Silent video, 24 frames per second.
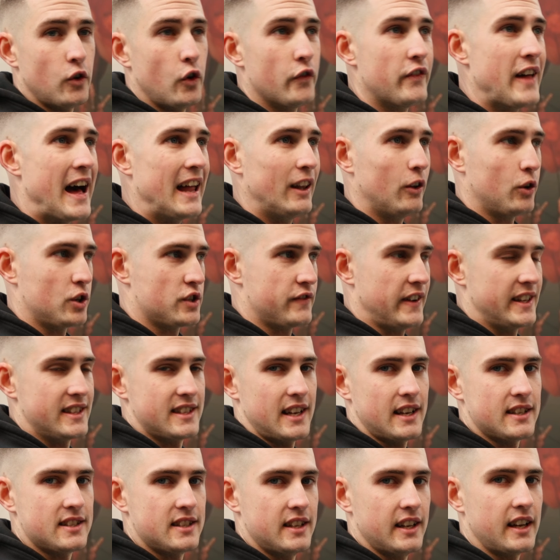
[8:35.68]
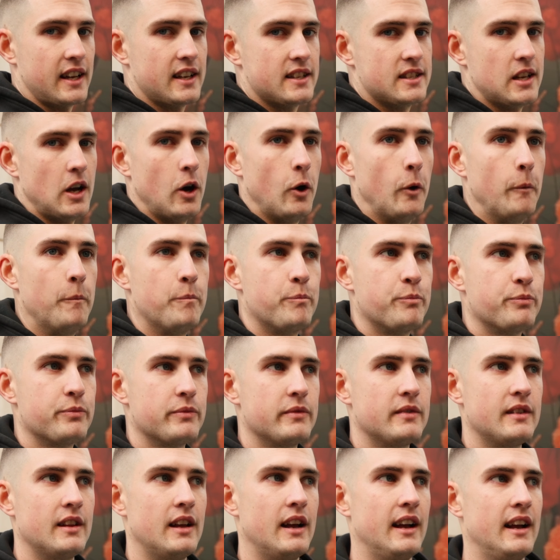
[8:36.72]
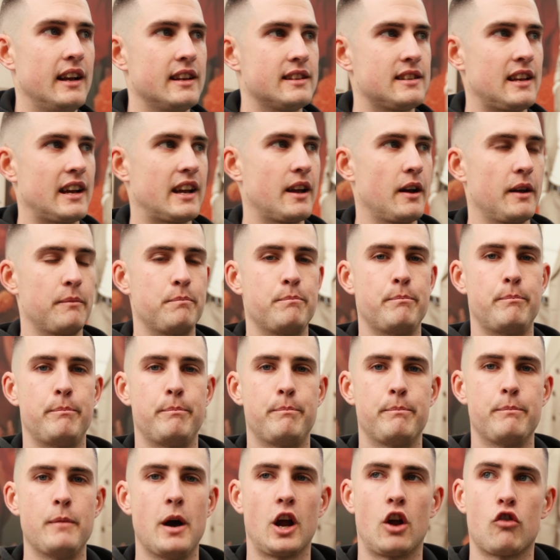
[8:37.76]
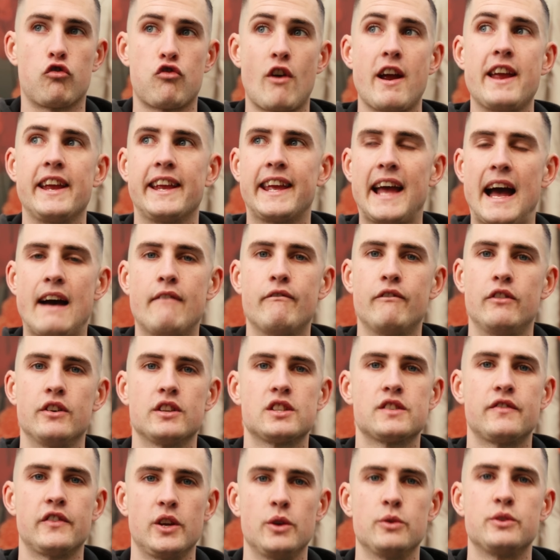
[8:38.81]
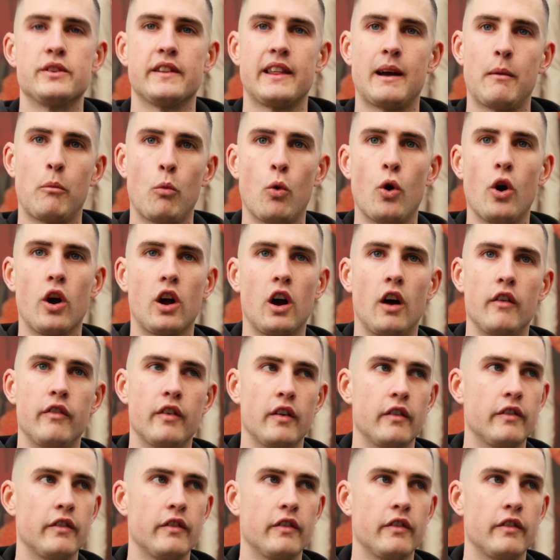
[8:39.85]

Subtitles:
of all, that looks fantastic. So it's like a great canvas for you to then work off